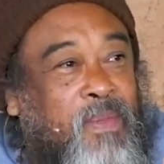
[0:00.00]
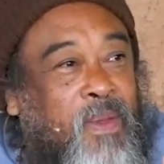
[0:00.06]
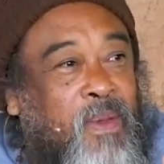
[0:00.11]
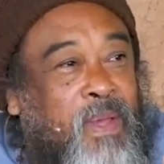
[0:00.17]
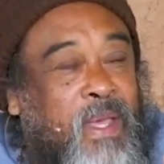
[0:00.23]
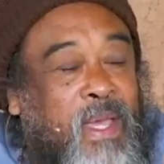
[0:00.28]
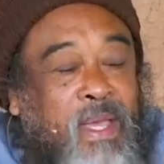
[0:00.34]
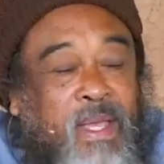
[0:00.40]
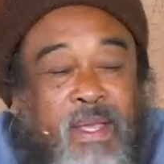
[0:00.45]

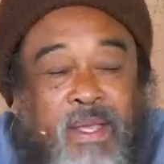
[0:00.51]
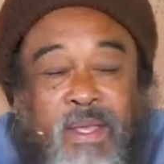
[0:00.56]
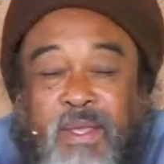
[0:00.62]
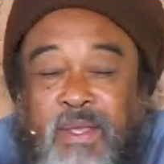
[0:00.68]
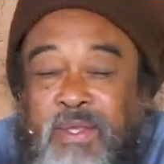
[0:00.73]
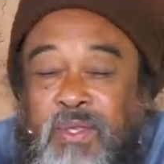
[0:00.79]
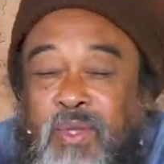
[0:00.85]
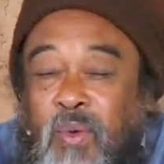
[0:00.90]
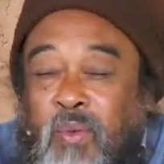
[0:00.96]
Okay?
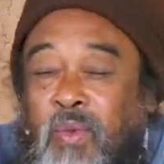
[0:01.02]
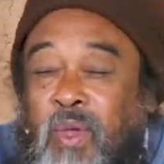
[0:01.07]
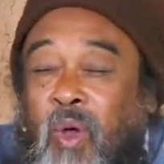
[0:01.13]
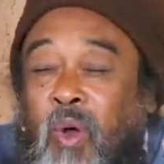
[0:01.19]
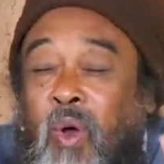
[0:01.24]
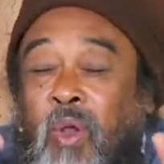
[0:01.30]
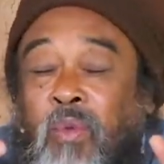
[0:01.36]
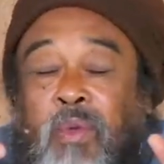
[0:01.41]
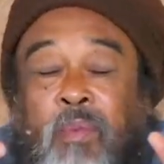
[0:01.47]
So we're
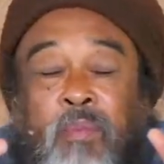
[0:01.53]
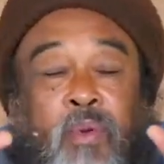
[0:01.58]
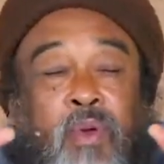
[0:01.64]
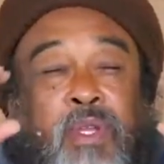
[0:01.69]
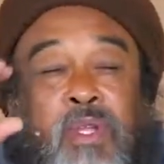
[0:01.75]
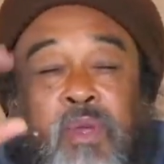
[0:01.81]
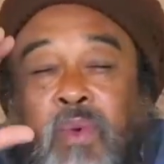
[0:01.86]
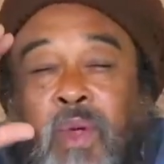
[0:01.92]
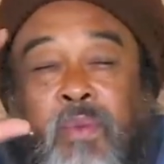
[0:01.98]
all
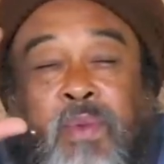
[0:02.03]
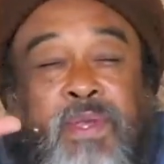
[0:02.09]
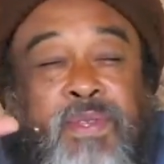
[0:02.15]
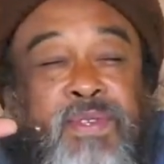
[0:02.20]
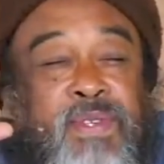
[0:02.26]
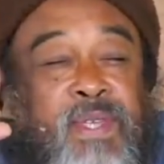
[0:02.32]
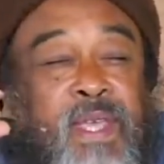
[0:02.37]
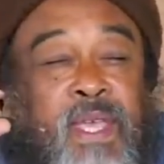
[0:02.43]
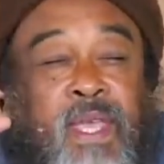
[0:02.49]
reporting what we're
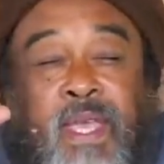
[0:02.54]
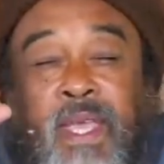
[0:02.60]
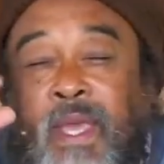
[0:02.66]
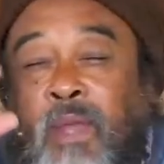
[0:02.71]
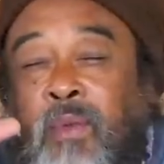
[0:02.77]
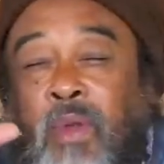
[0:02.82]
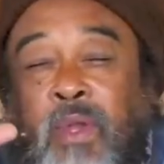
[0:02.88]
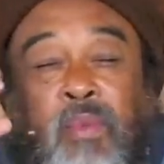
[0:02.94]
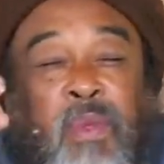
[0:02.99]
seeing
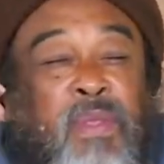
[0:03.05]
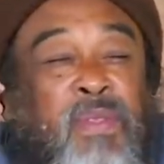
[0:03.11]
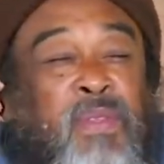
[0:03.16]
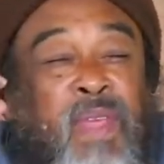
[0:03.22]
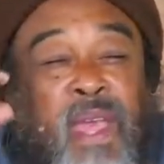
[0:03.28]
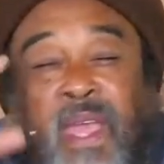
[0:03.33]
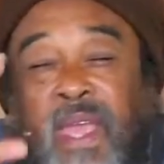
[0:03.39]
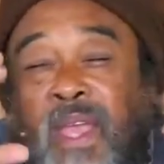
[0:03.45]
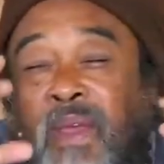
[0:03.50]
and what we
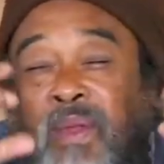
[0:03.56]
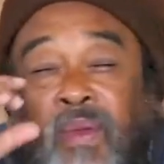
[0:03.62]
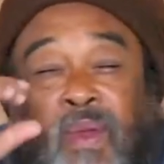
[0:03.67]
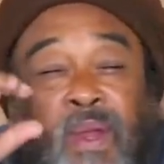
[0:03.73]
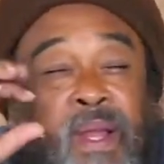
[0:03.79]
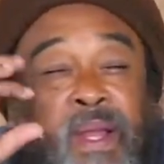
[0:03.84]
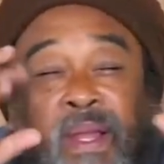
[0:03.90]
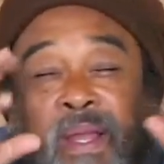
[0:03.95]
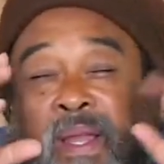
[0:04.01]
think and la
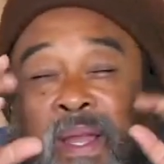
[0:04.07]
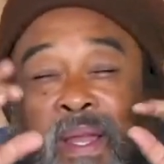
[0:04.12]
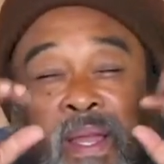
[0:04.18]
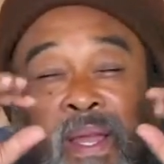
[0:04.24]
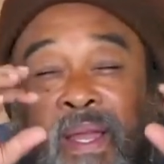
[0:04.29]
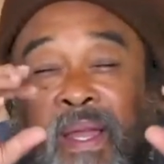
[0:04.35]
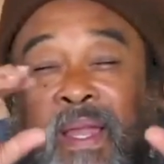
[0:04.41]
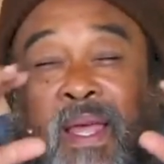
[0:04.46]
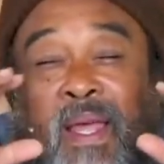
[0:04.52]
la la
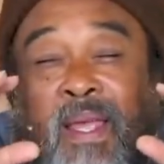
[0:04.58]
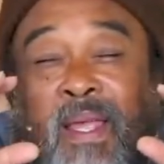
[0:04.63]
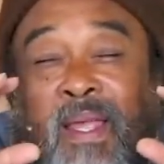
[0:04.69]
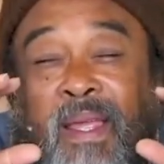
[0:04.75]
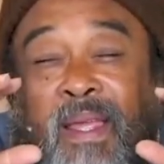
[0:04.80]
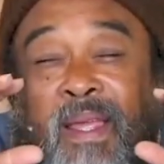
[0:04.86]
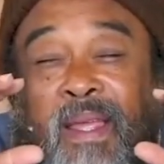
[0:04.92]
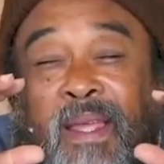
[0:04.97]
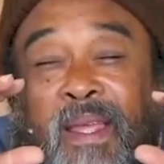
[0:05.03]
la la.
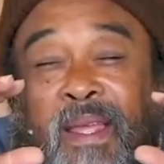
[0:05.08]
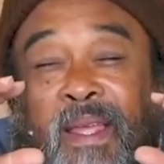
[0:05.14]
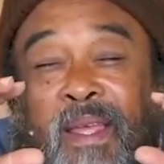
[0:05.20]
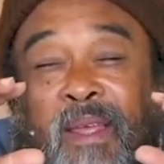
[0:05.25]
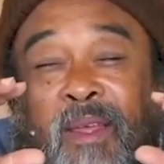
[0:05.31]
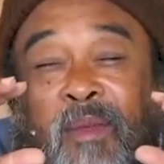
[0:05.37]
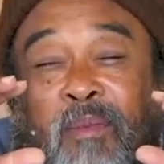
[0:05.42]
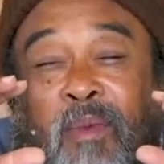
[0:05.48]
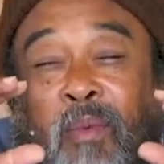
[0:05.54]

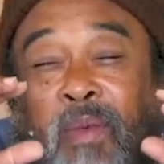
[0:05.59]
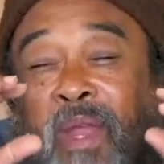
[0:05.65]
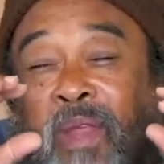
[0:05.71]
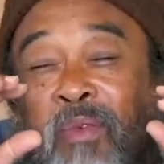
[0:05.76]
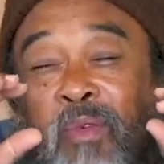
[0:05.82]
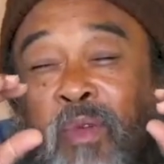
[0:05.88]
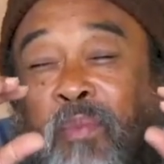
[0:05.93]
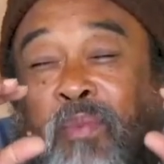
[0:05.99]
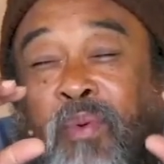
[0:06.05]
But we're
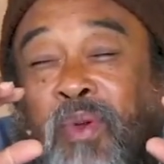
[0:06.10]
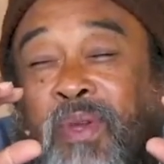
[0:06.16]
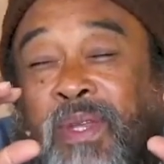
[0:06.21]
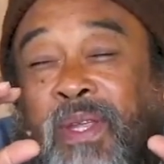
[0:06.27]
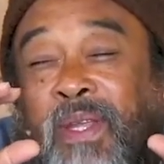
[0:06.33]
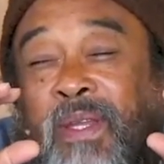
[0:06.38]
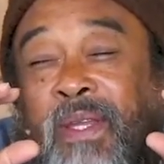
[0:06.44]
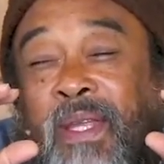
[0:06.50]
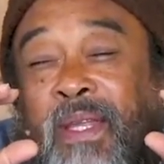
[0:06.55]
never
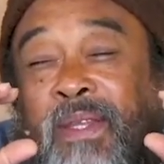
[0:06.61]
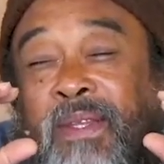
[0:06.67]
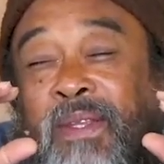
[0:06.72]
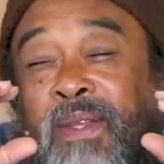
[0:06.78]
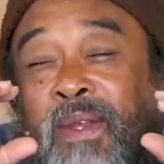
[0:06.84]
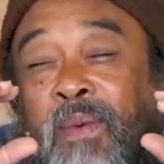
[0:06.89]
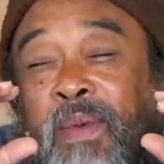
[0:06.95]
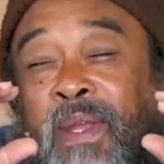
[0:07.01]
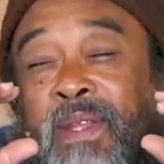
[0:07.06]
reporting that,
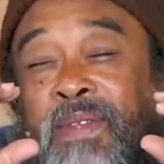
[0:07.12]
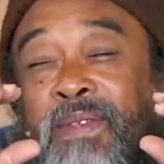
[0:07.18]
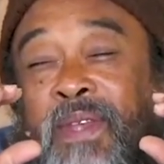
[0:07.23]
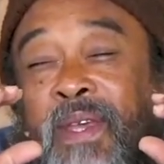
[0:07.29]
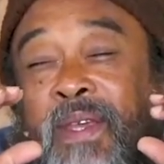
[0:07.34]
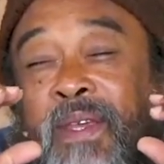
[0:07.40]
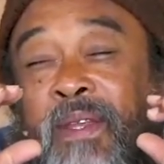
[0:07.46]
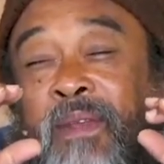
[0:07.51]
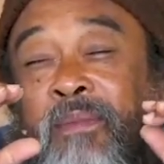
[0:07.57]
you know, wait a
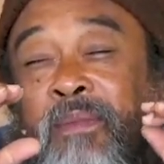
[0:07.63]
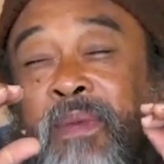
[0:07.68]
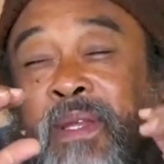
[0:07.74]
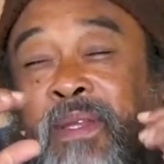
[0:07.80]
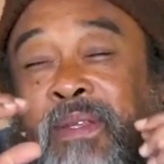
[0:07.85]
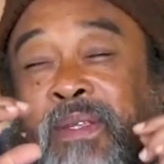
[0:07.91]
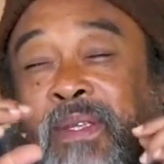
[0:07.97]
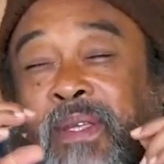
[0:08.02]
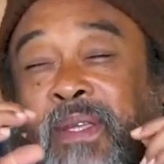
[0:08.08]
second,
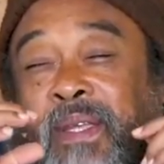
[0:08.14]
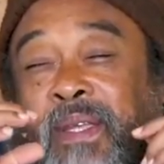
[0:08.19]
but